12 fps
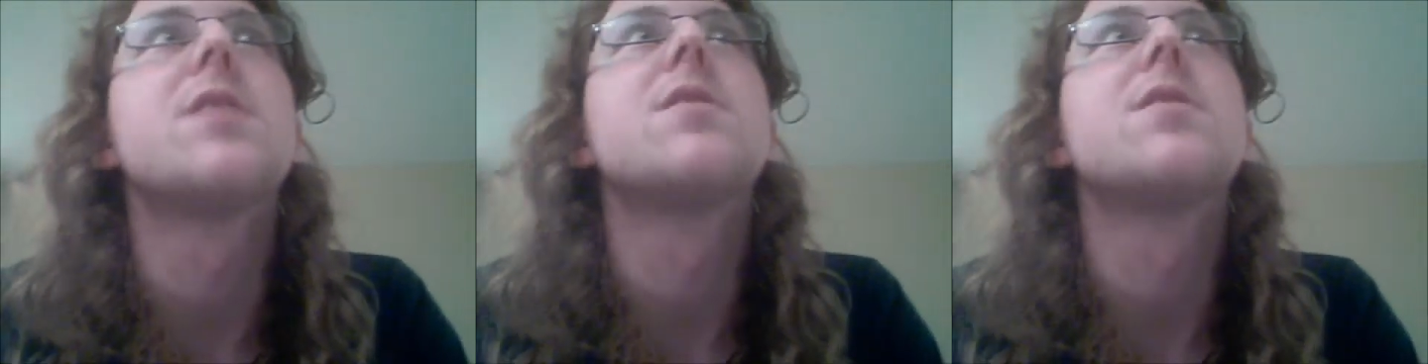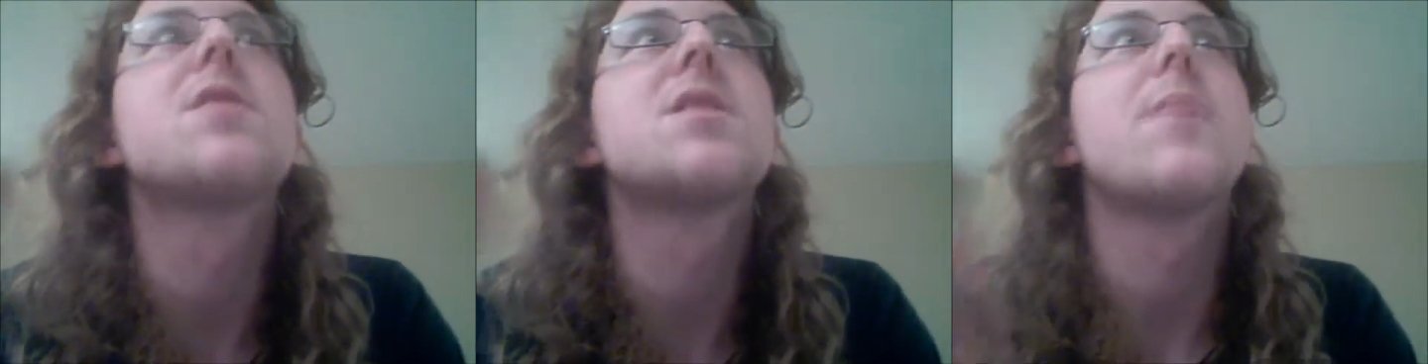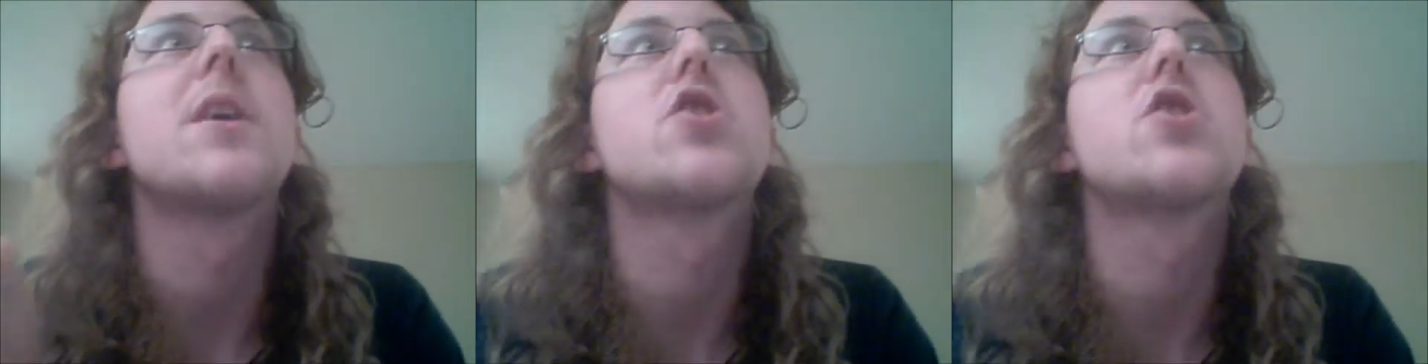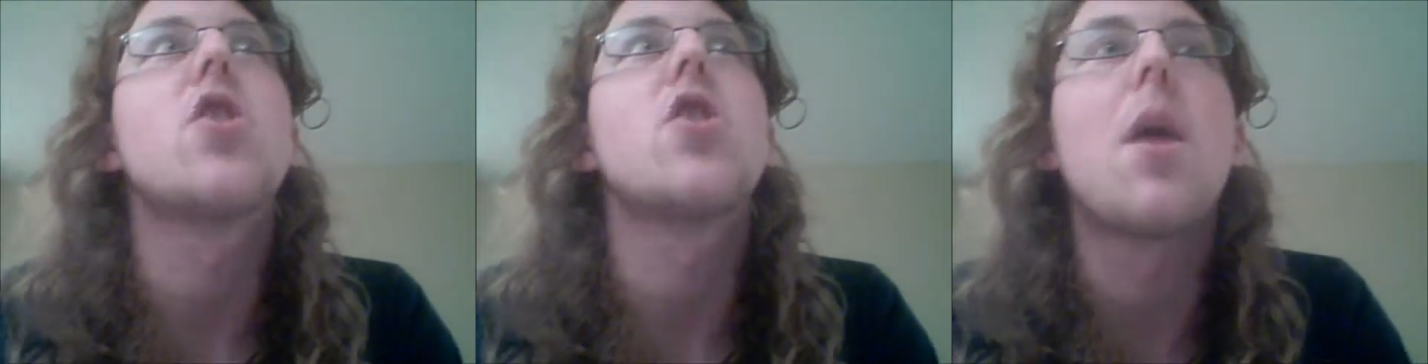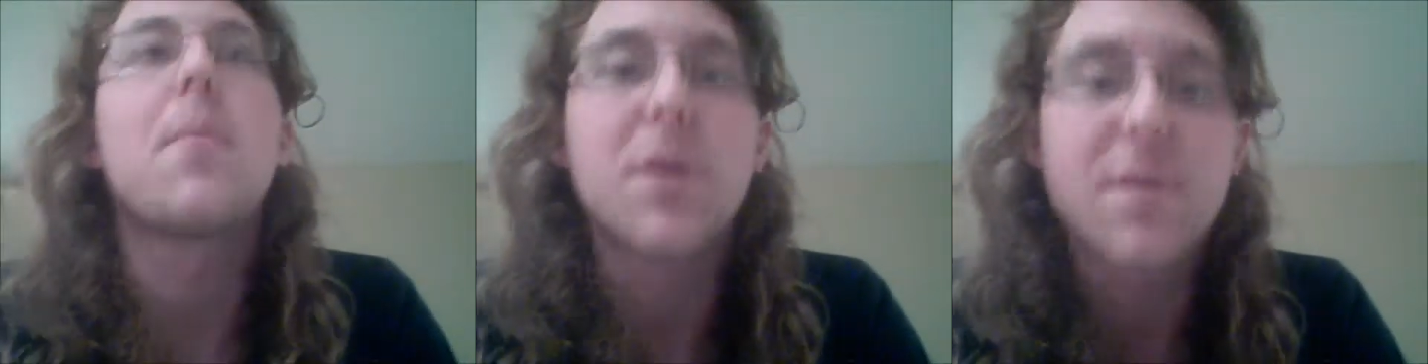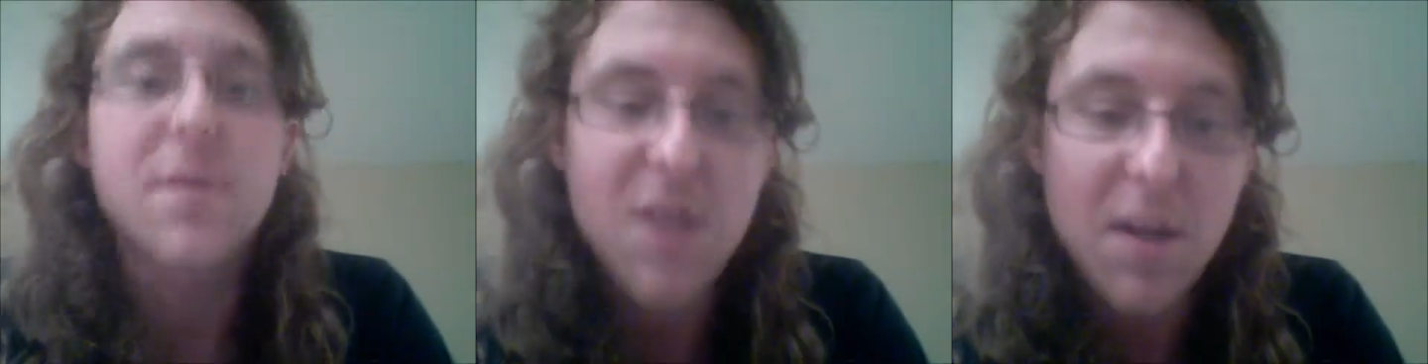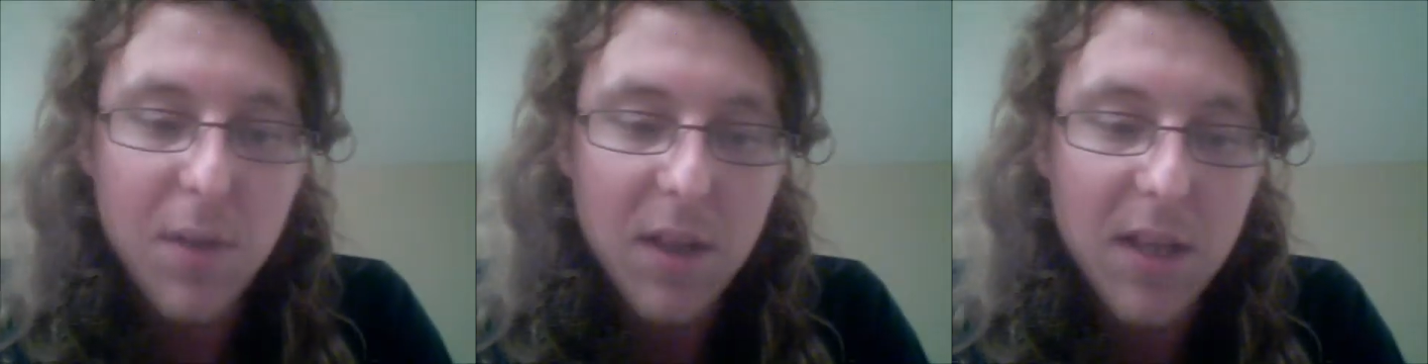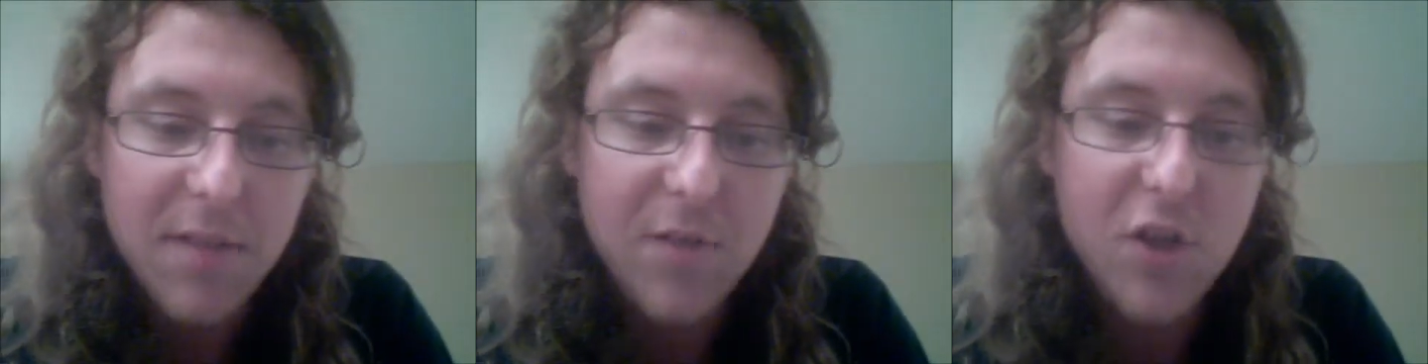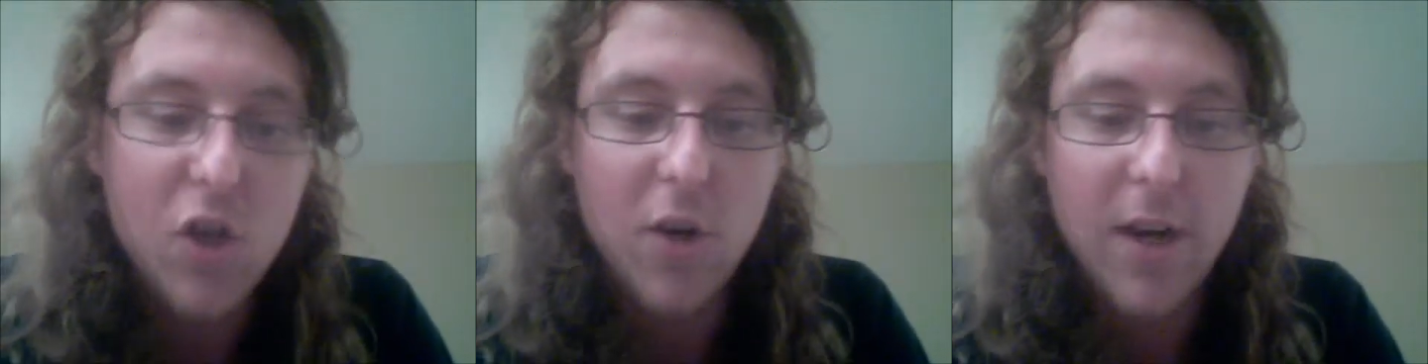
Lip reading: special operatives, I believe, during